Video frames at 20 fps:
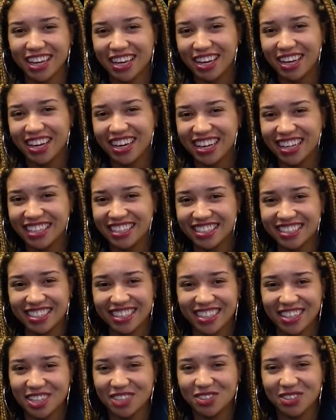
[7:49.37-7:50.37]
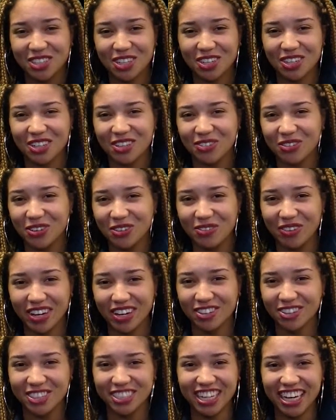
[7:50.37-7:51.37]
Like, there was only one
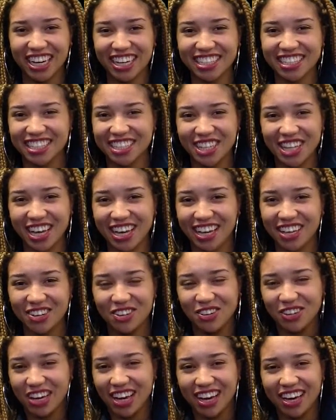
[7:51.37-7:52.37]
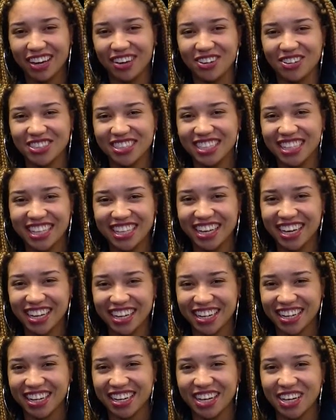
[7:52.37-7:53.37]
Michael Jackson. Like, you're not going to see
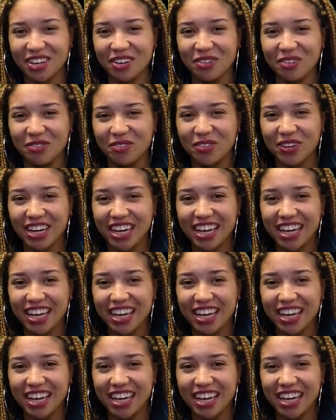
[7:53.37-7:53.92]
that again.